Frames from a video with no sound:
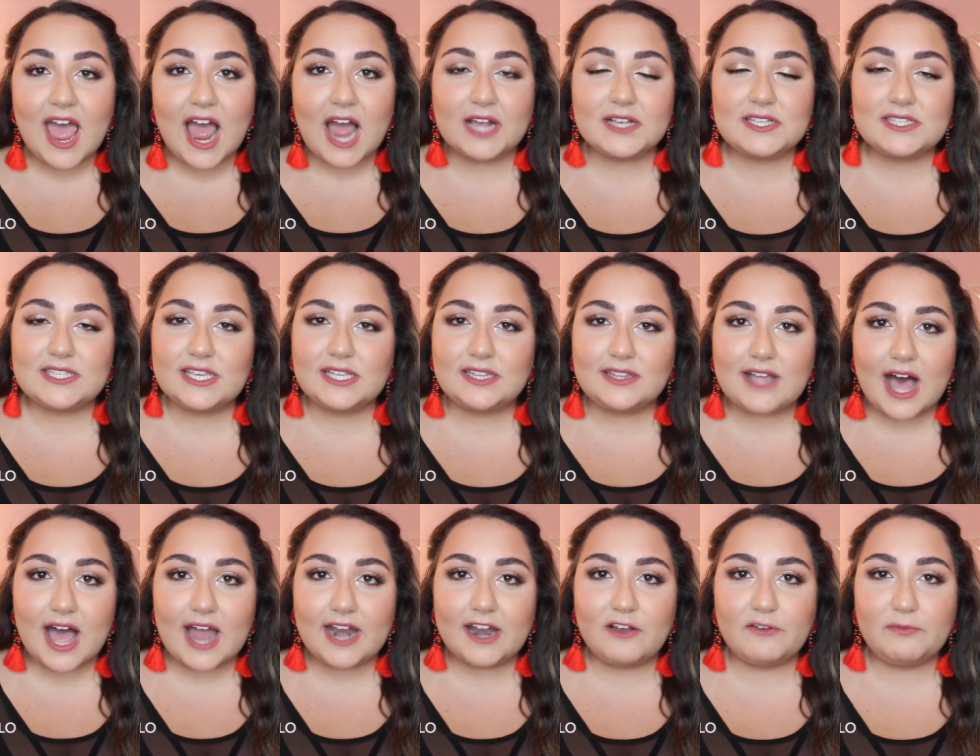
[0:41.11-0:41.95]
I see a
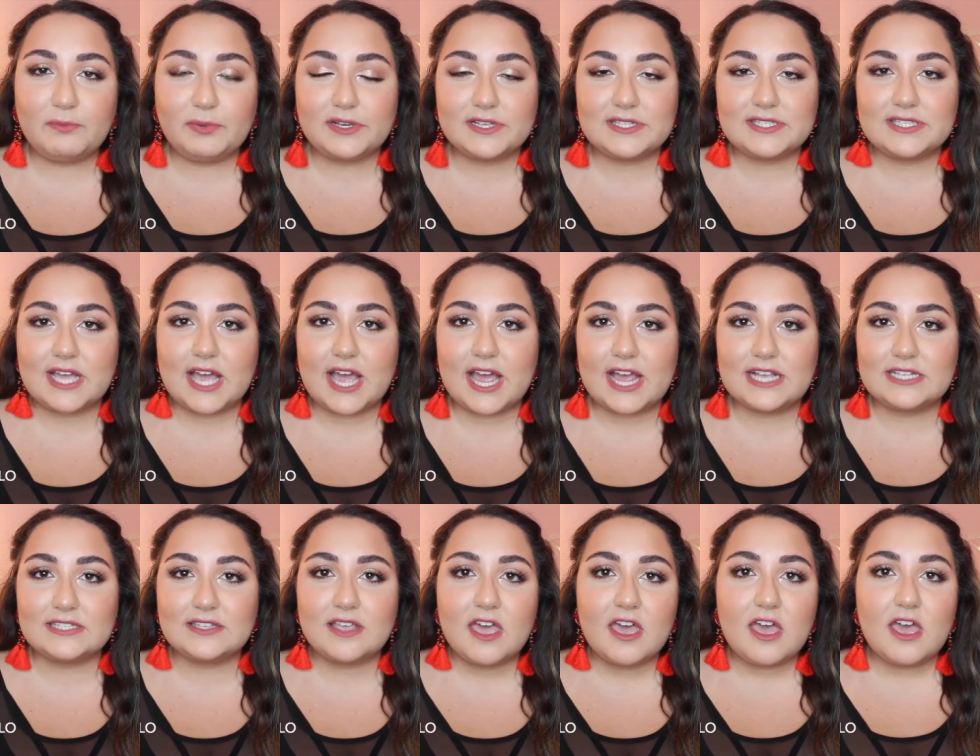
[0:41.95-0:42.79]
lot of plus
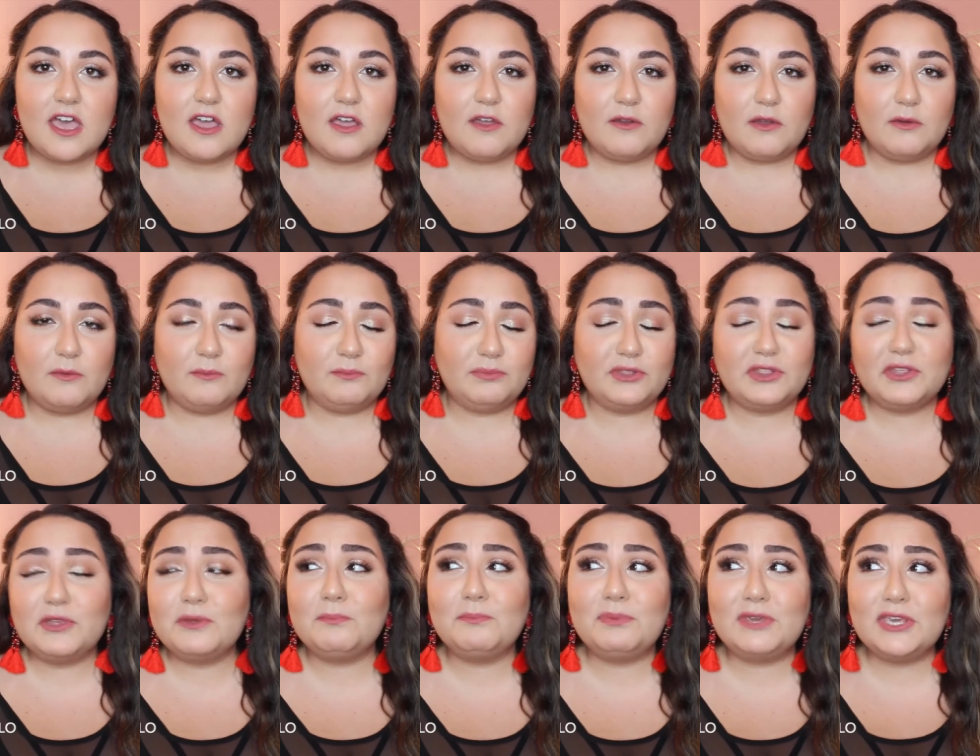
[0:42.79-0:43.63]
size
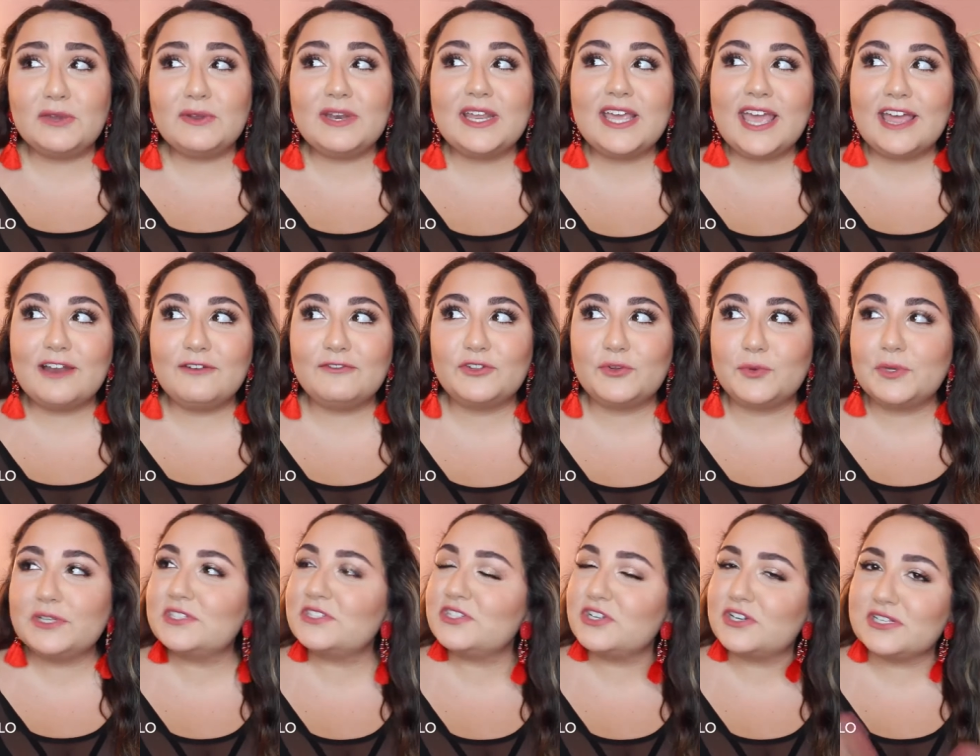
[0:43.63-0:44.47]
beauty
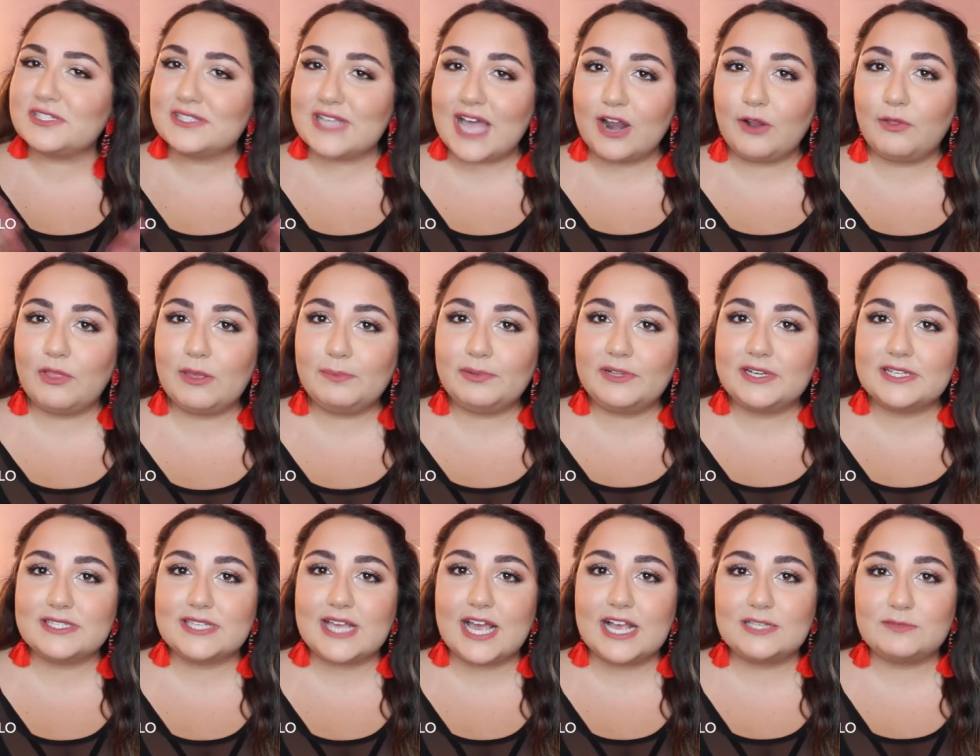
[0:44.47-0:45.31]
influencers, not only
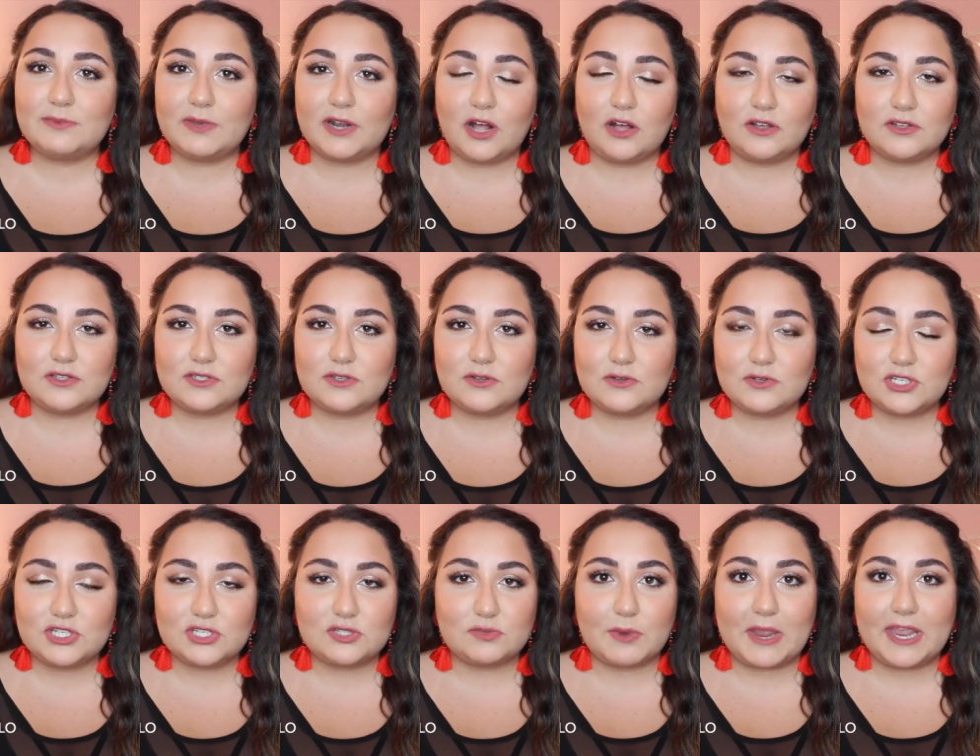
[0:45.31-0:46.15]
plus size, but also
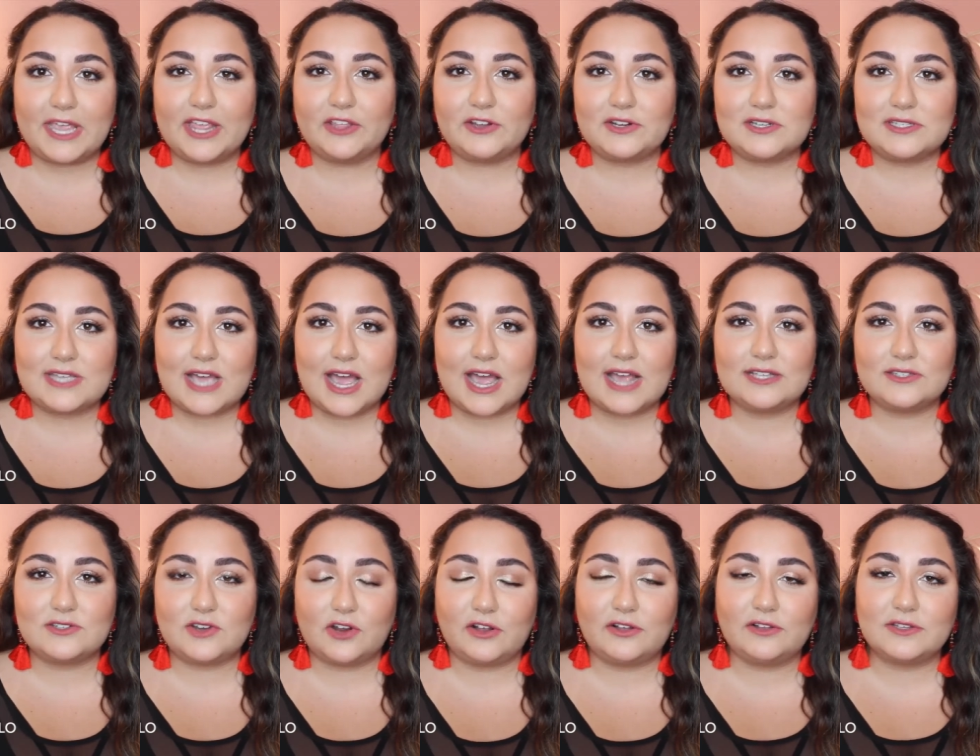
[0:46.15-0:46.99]
just regular
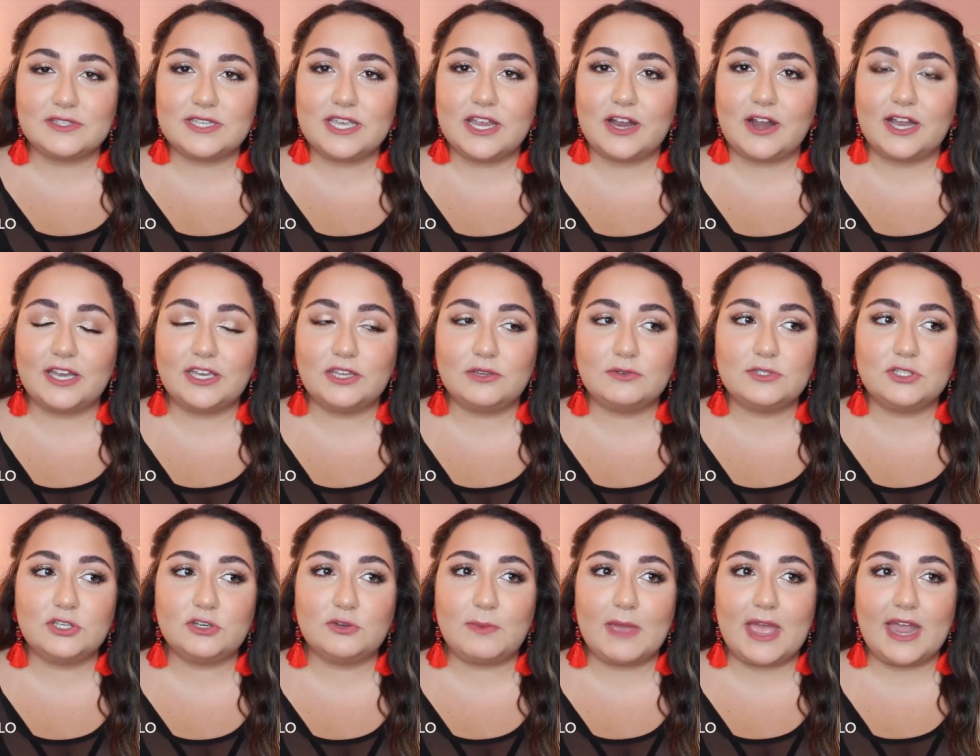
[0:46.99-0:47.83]
size girls here on
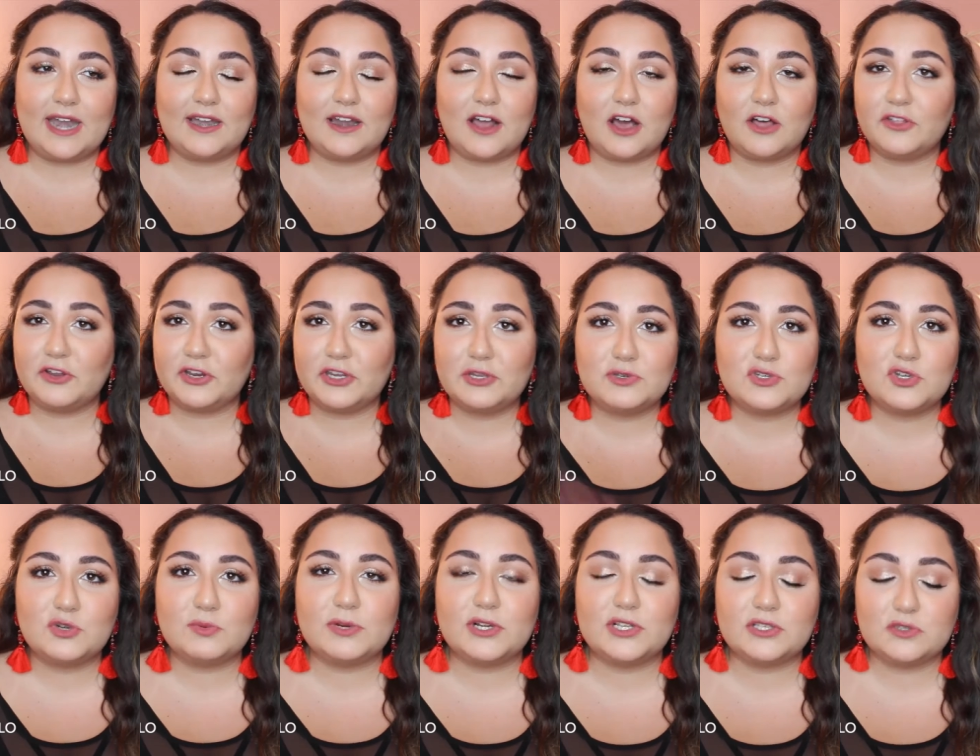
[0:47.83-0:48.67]
YouTube and other
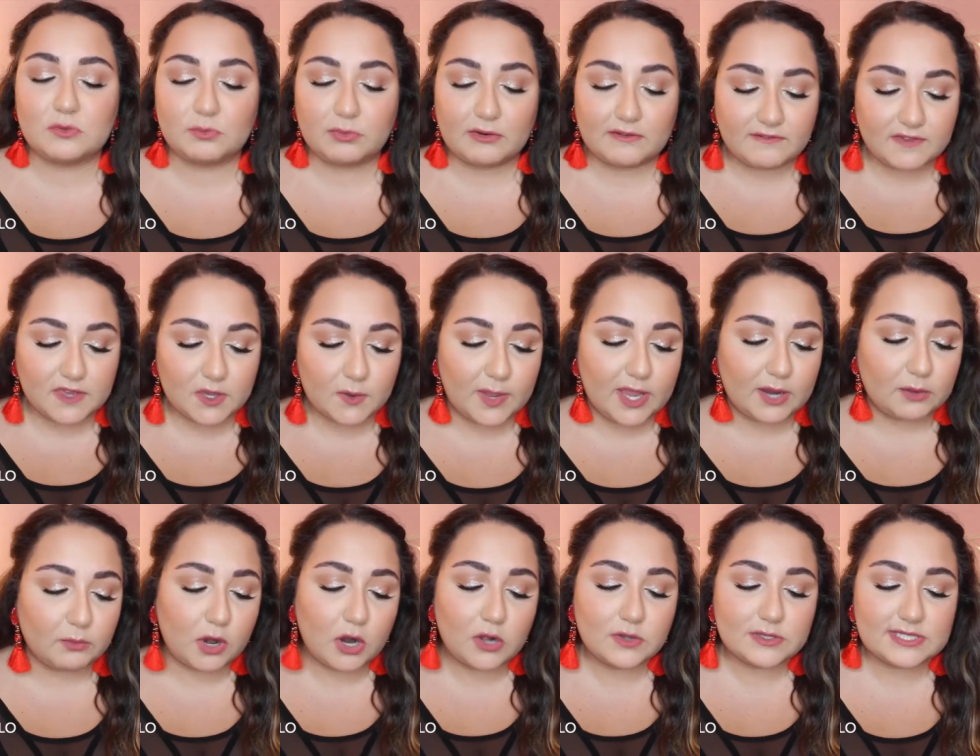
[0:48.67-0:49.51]
YouTubers
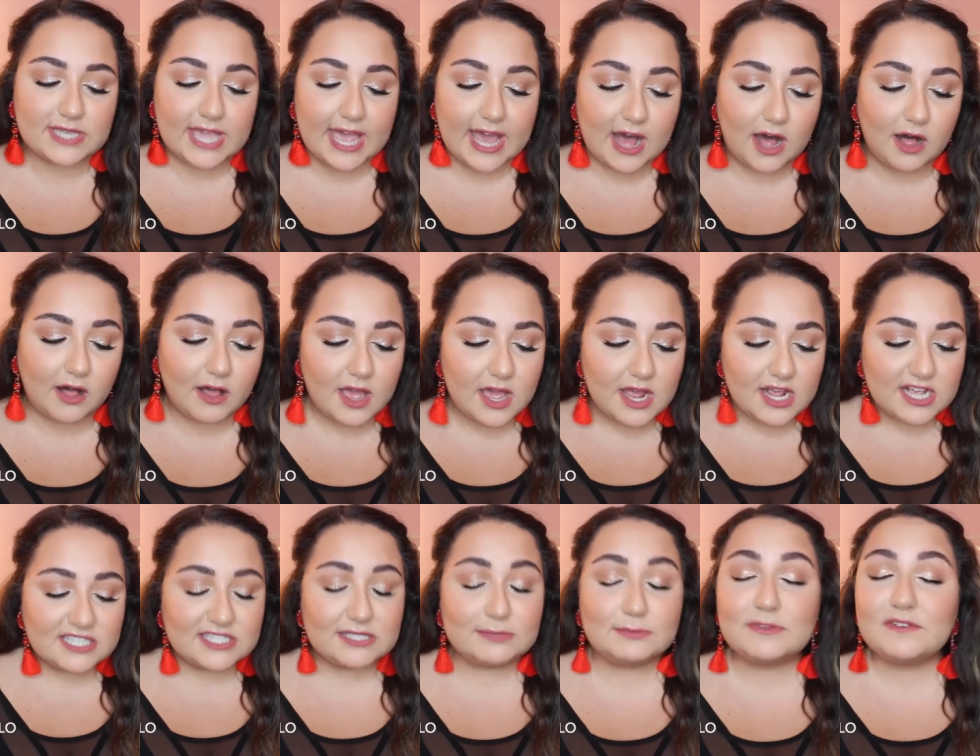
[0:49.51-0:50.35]
reviewing Rosegal.
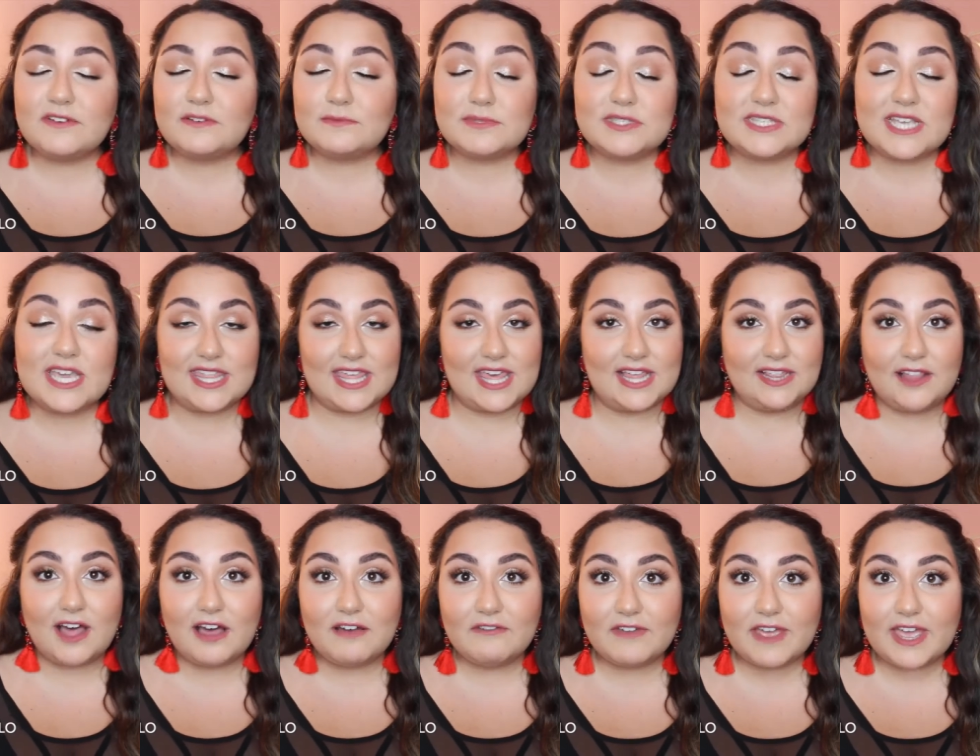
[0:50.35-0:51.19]
Some of them say they
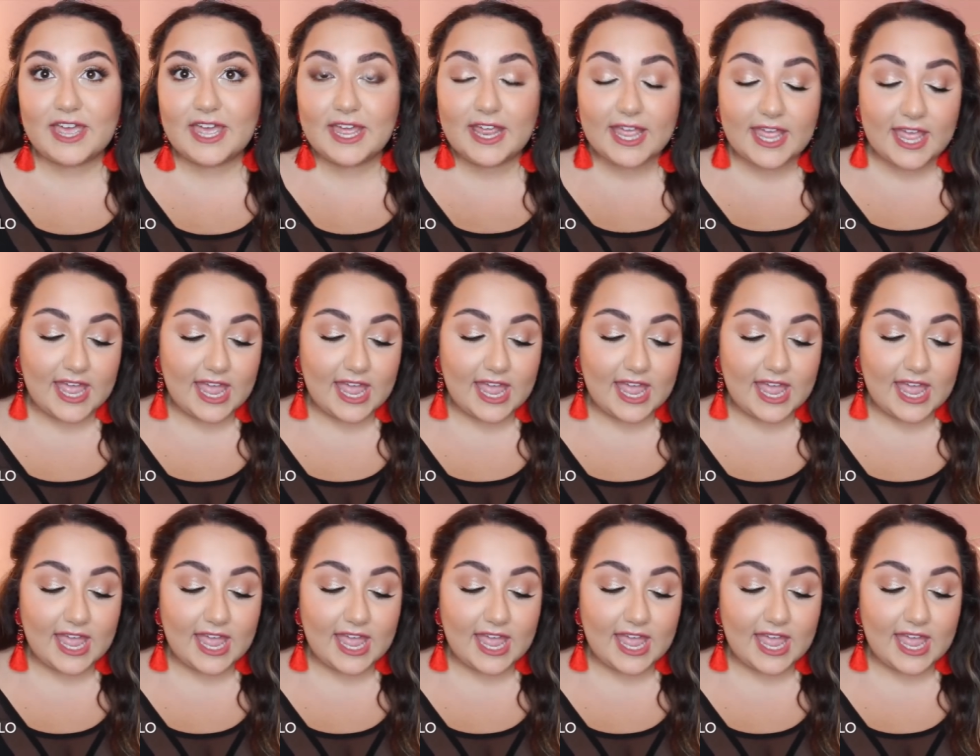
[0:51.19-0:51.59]
love it